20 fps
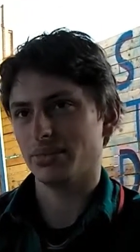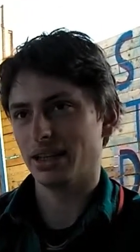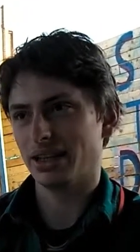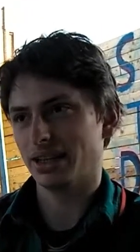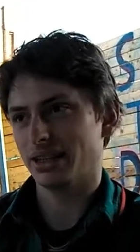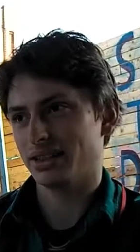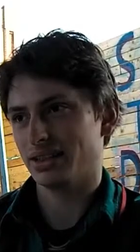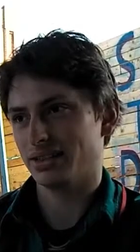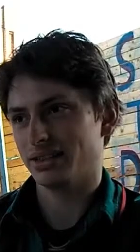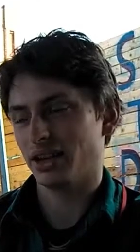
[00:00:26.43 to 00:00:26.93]
in
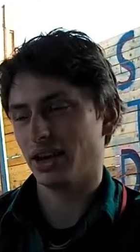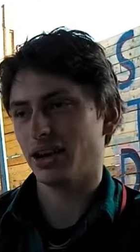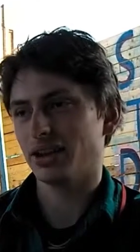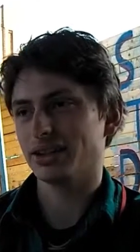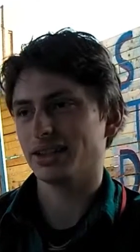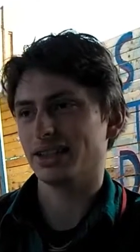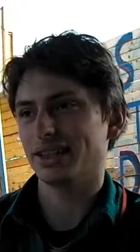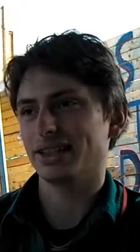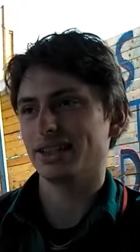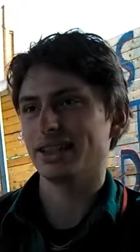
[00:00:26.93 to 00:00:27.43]
its
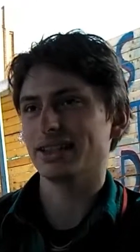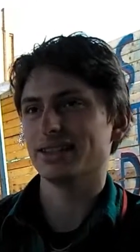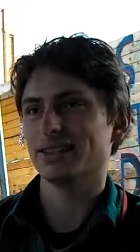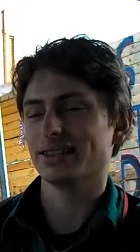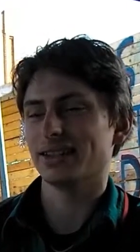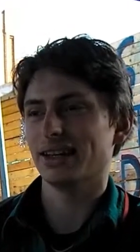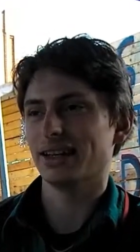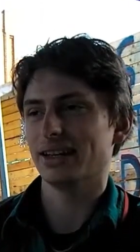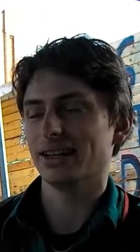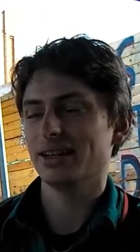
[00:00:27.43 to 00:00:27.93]
entirety
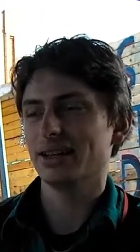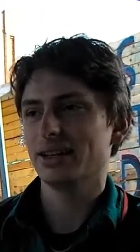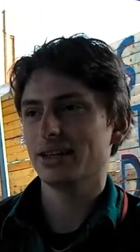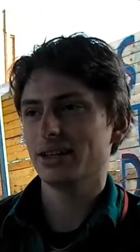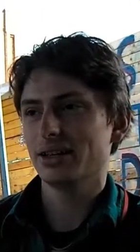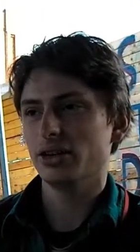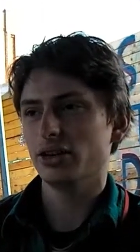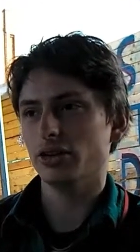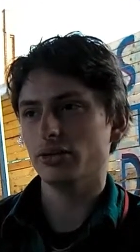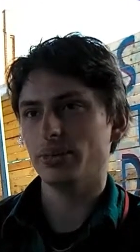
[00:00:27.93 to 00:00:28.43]
is
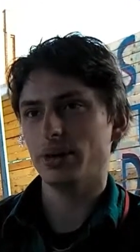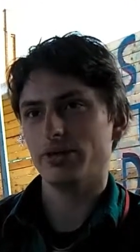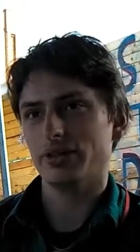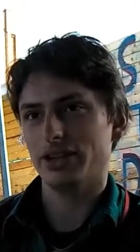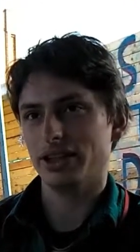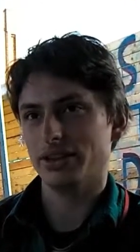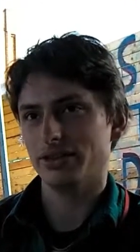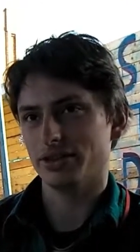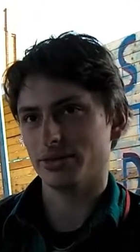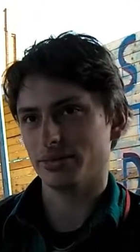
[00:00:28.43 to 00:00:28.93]
all
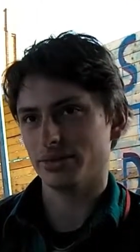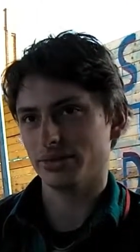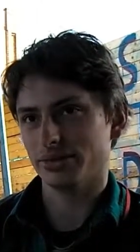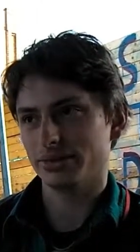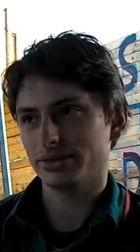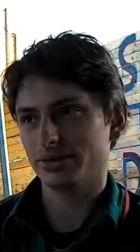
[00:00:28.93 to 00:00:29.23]
perfectly usable.